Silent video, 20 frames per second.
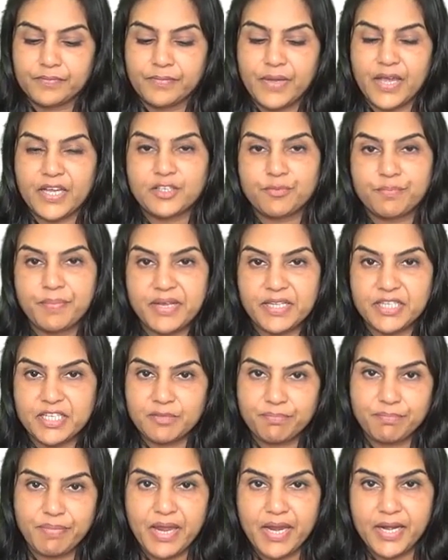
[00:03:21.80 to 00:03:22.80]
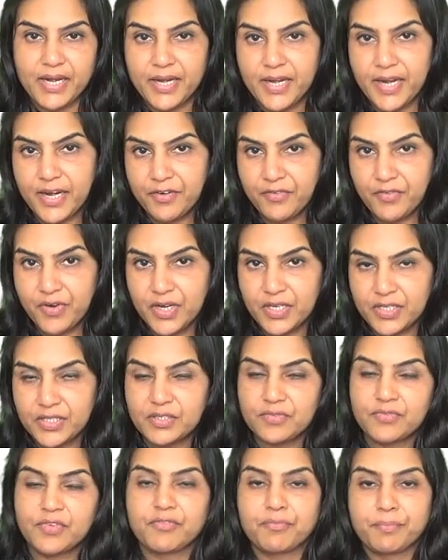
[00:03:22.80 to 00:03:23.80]
Expense paid in
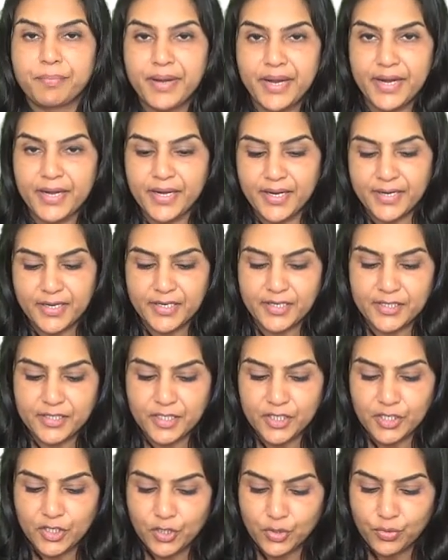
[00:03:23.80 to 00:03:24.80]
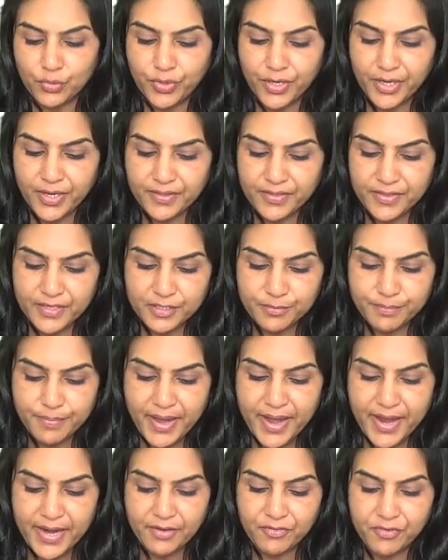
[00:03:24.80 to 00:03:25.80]
advance. We paid it. It is included in this
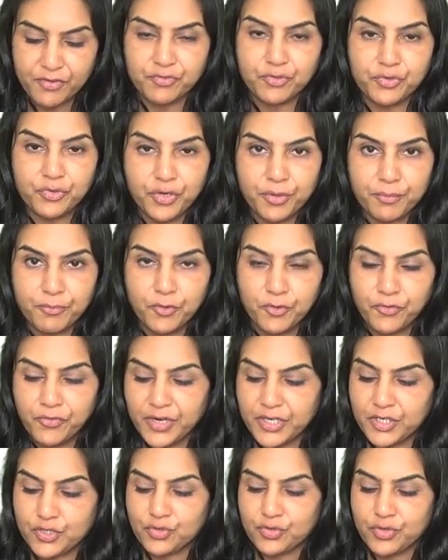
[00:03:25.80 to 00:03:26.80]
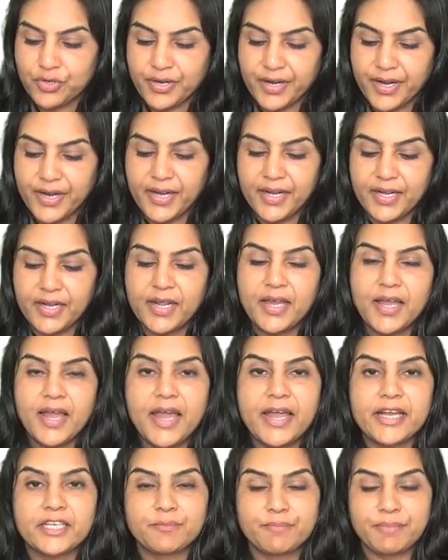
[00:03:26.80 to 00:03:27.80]
bank. We have to remove it. So credit
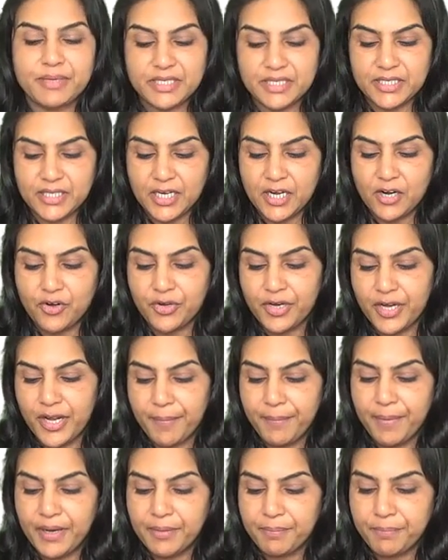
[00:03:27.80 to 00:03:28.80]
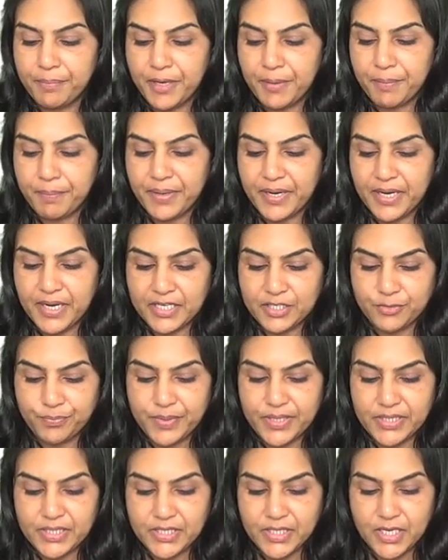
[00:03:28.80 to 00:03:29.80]
expense account debit. Prepaid
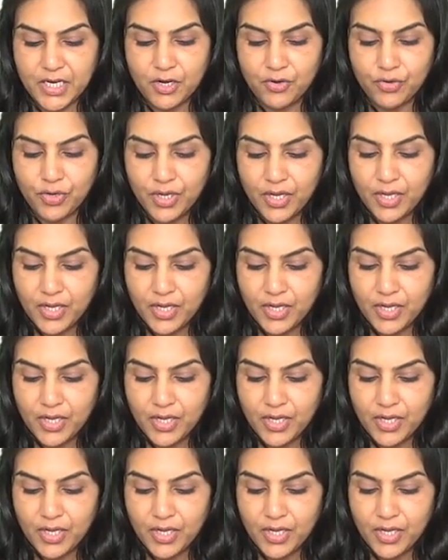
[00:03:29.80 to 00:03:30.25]
expense account.